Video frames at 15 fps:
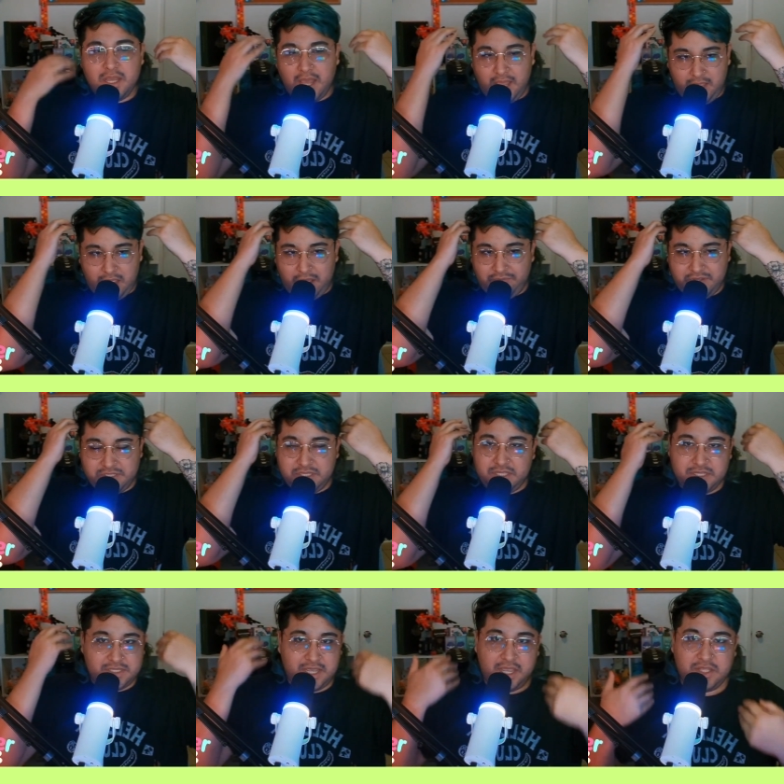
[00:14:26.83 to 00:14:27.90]
Uh, obviously the
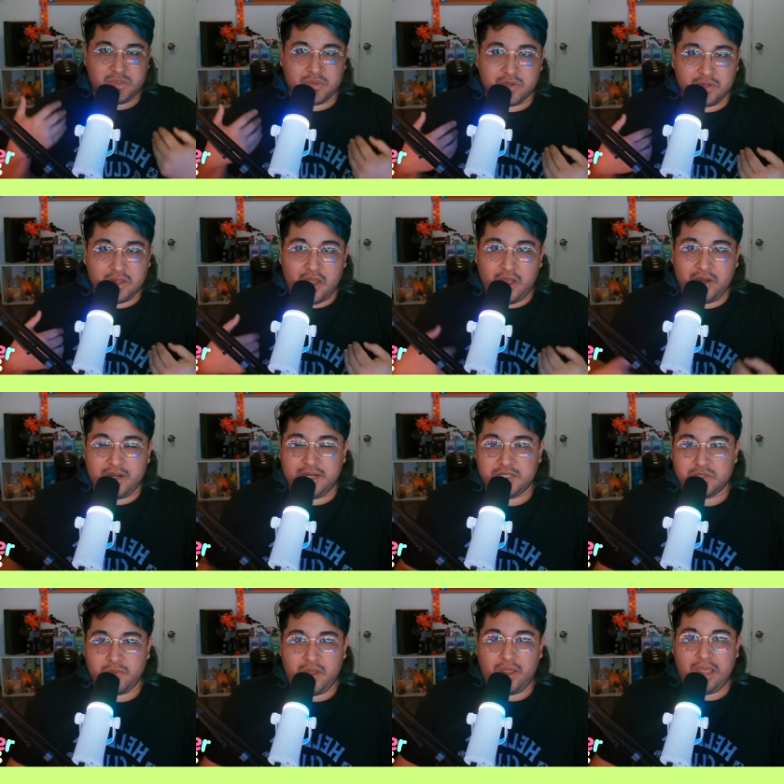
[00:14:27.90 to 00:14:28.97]
sides were longer
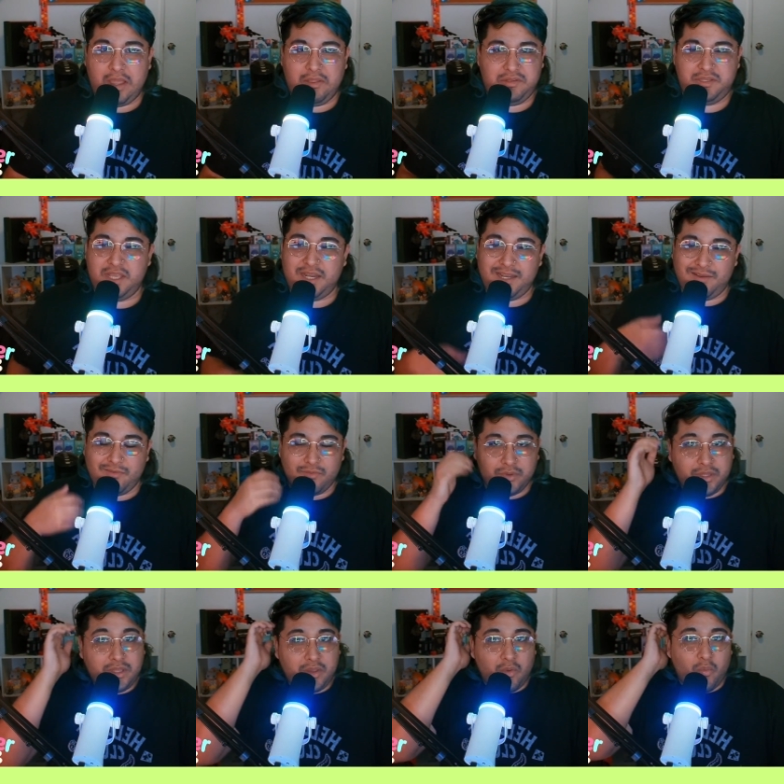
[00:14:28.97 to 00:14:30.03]
as well. I didn't
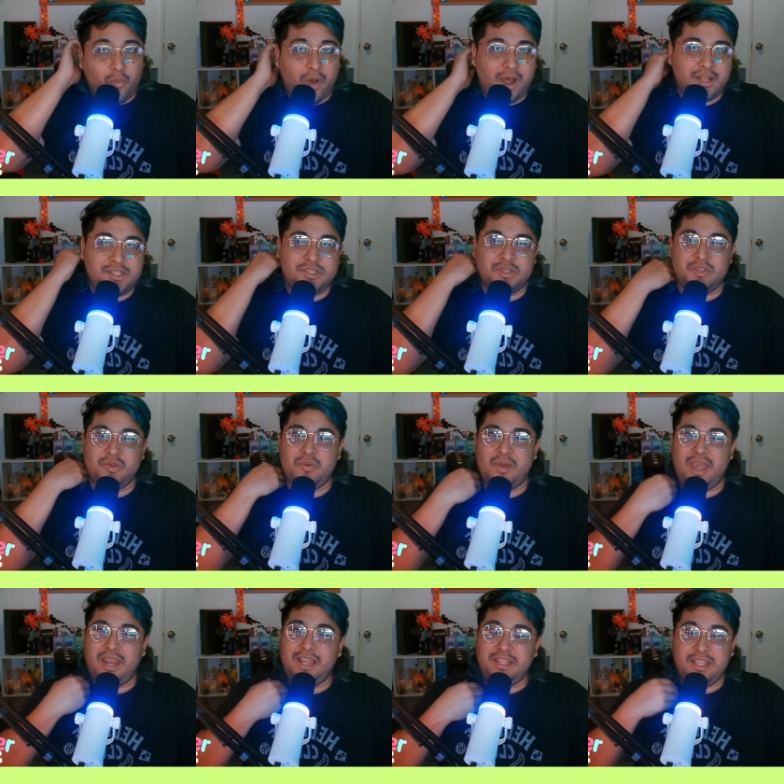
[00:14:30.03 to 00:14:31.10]
really want to do
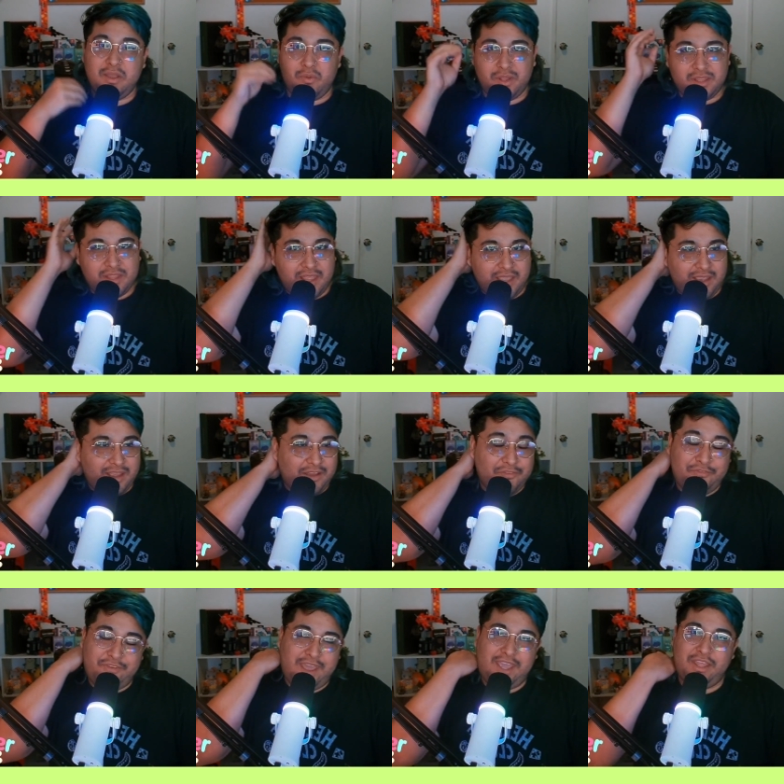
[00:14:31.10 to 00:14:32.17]
anything with like a
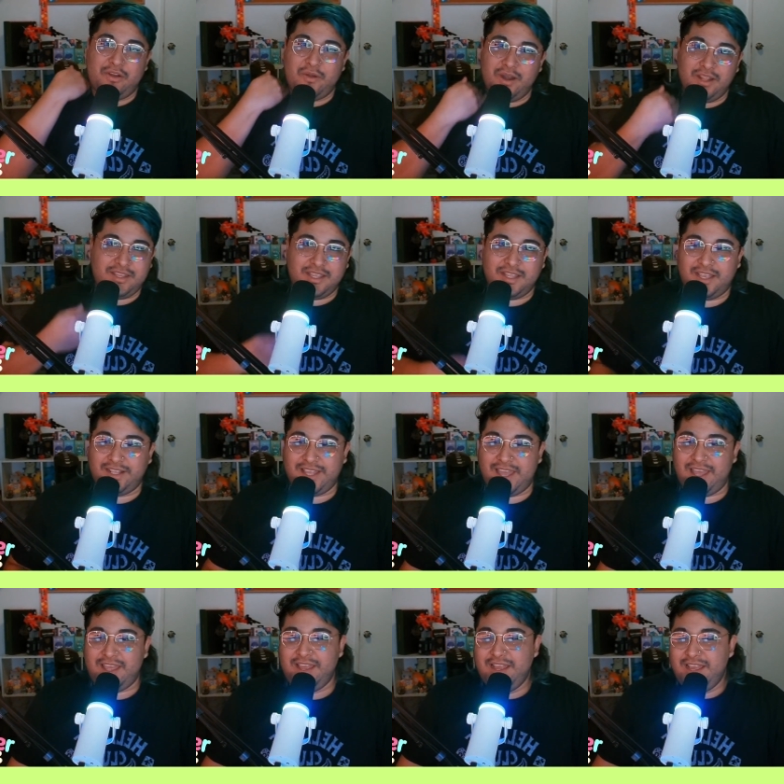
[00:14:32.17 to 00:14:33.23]
fade or anything like
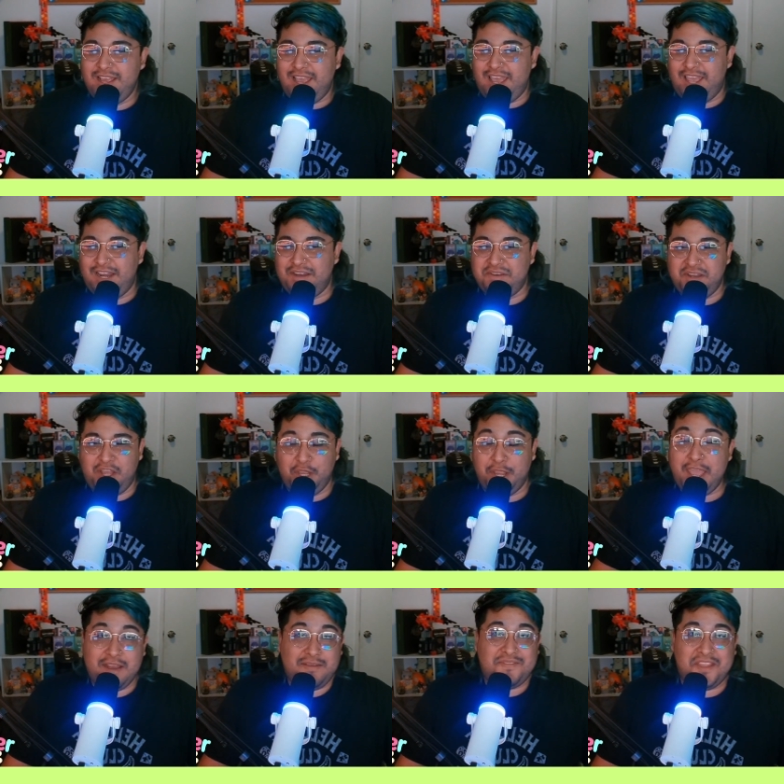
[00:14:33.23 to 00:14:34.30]
that. And
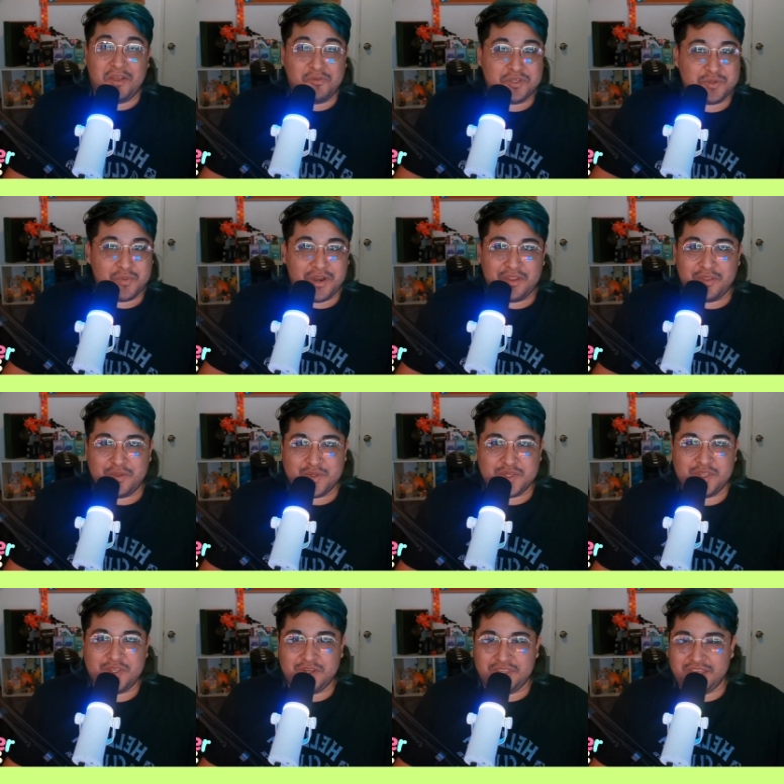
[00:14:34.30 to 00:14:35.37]
again, that was one of those
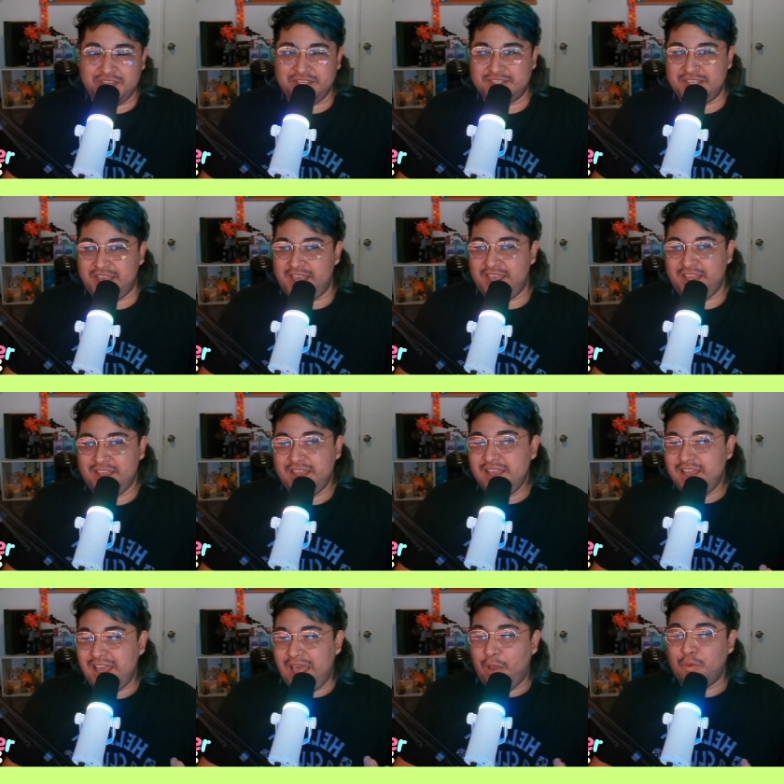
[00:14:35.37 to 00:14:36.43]
other things that
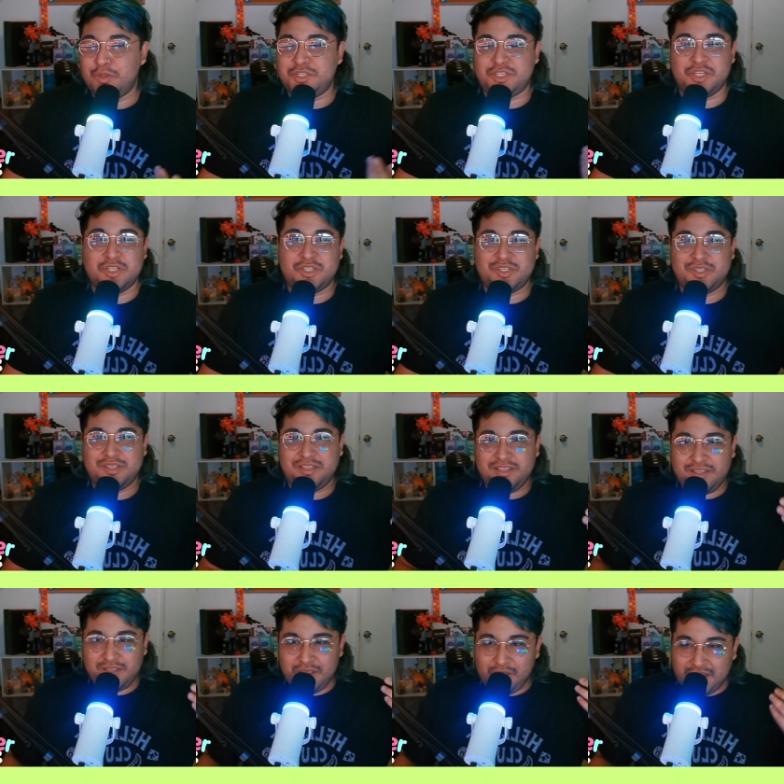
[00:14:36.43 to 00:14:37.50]
I was just
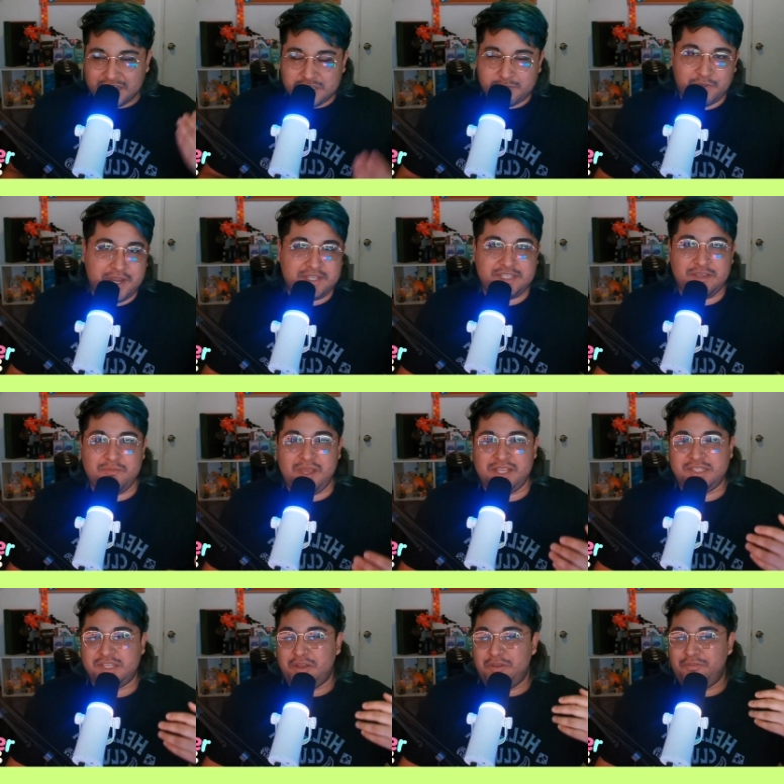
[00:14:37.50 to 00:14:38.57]
expressing
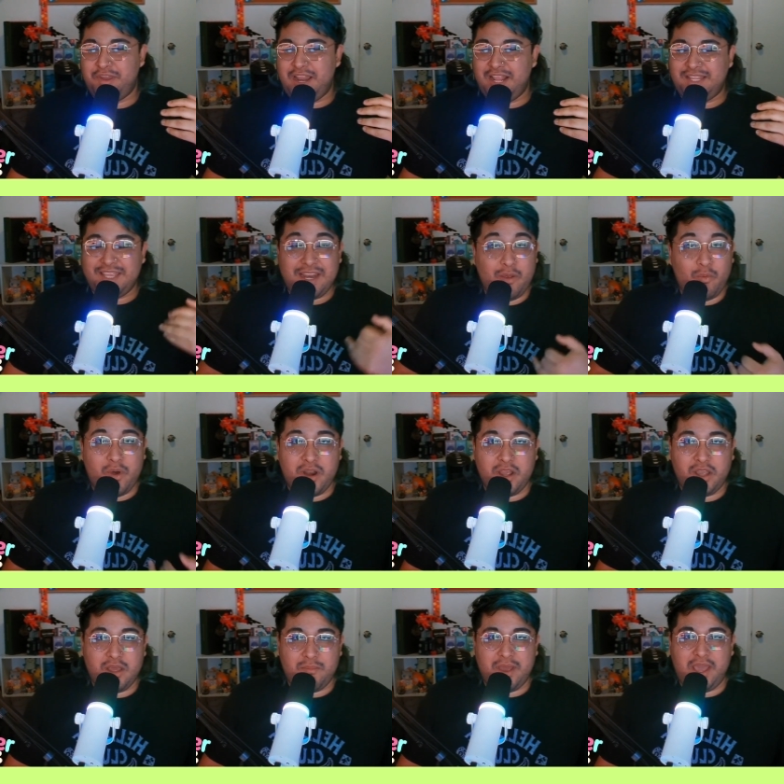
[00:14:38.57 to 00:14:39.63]
myself and I didn't want to
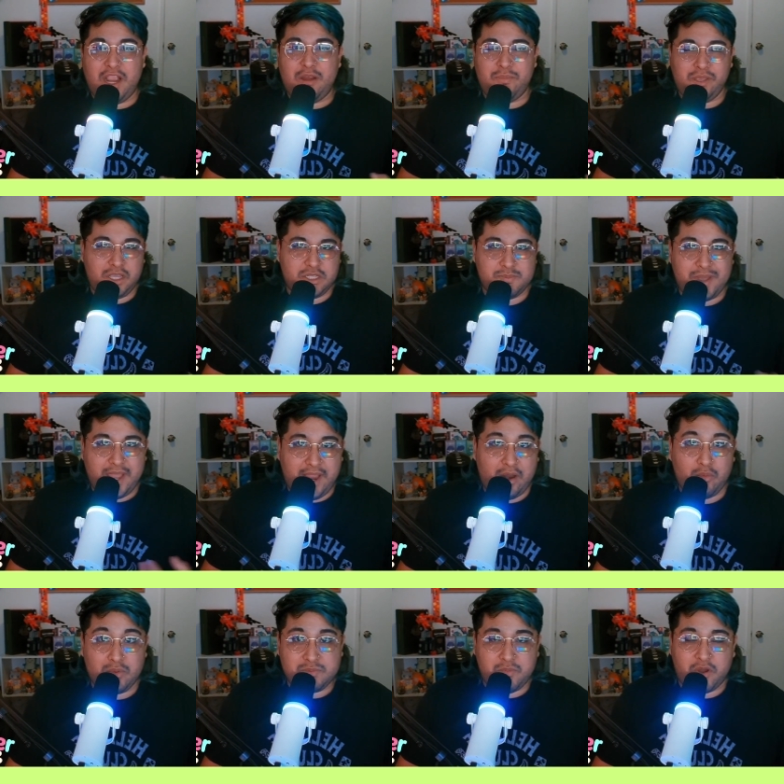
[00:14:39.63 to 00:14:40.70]
cut my hair because my hair
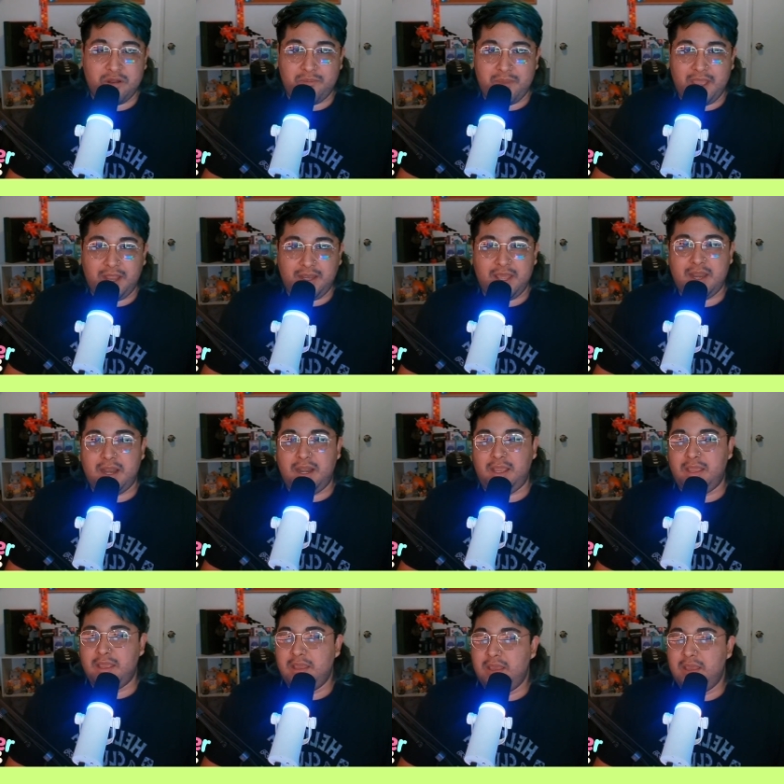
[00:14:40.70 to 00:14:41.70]
was part of my identity.